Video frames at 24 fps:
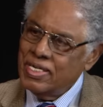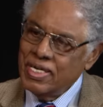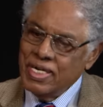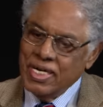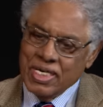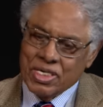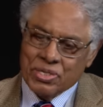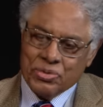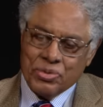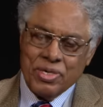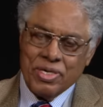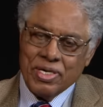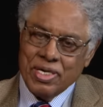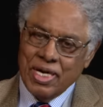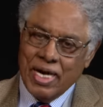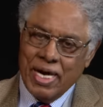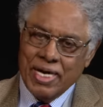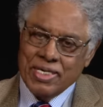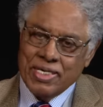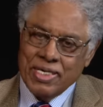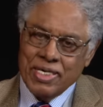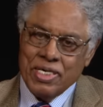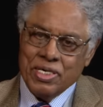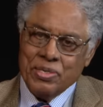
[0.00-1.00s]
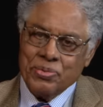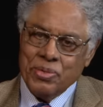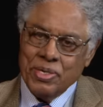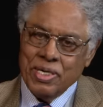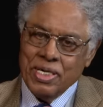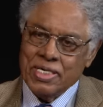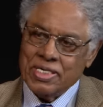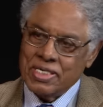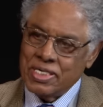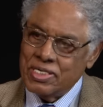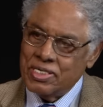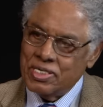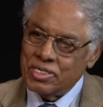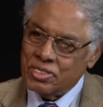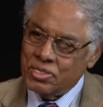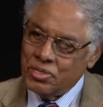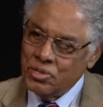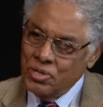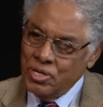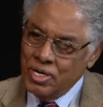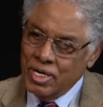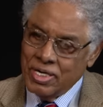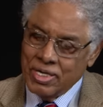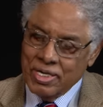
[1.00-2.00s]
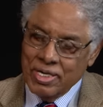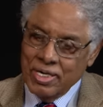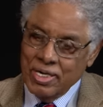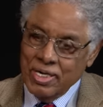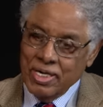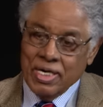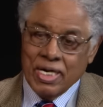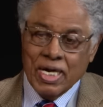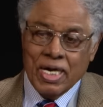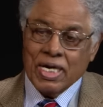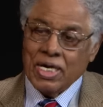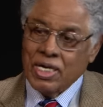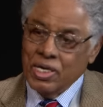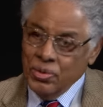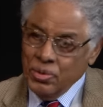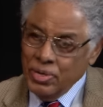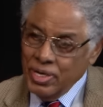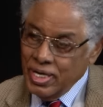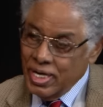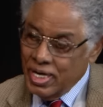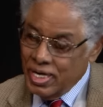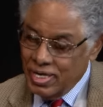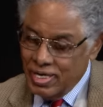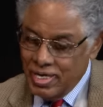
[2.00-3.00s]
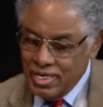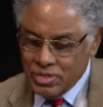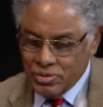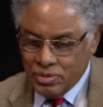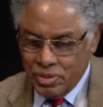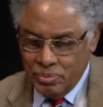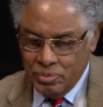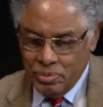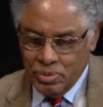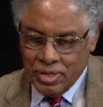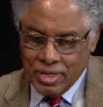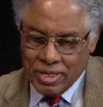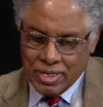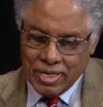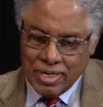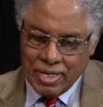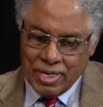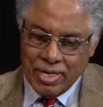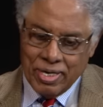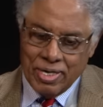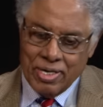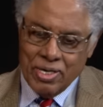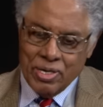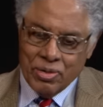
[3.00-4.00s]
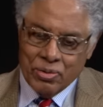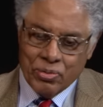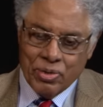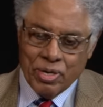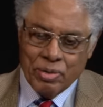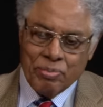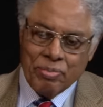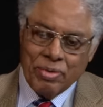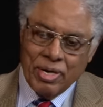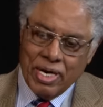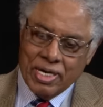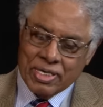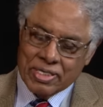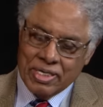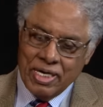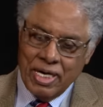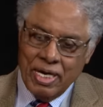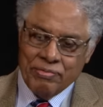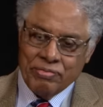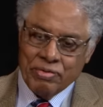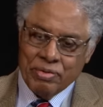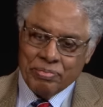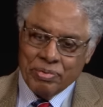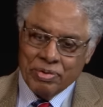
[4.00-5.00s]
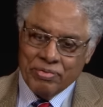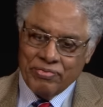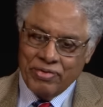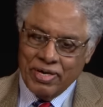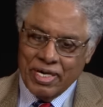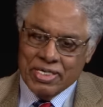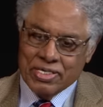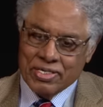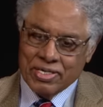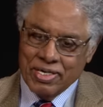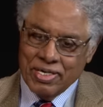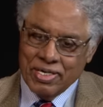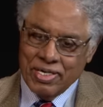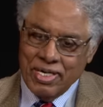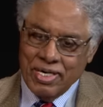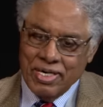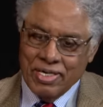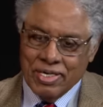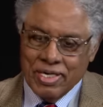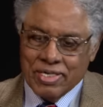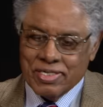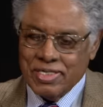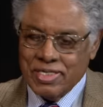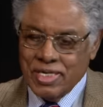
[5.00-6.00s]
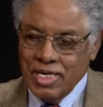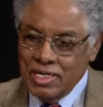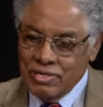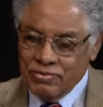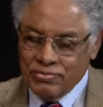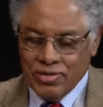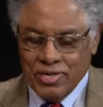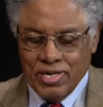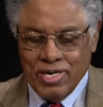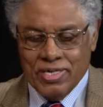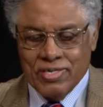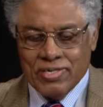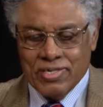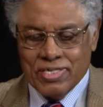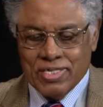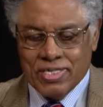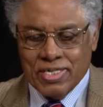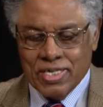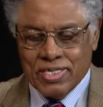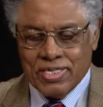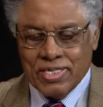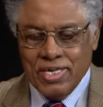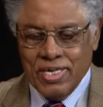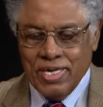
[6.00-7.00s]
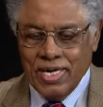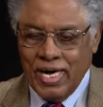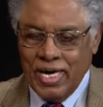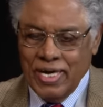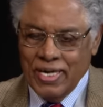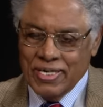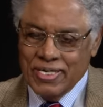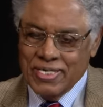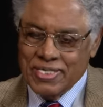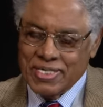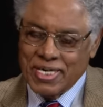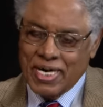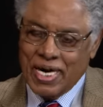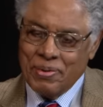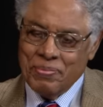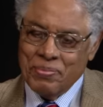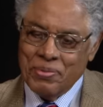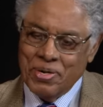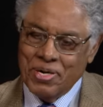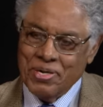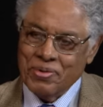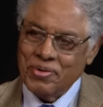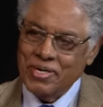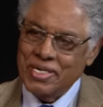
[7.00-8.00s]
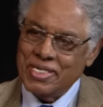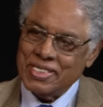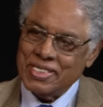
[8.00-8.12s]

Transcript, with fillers: the history of the 1920s as taught, including in a history book uh, written by a Stanford professor that sells for $160 that I bought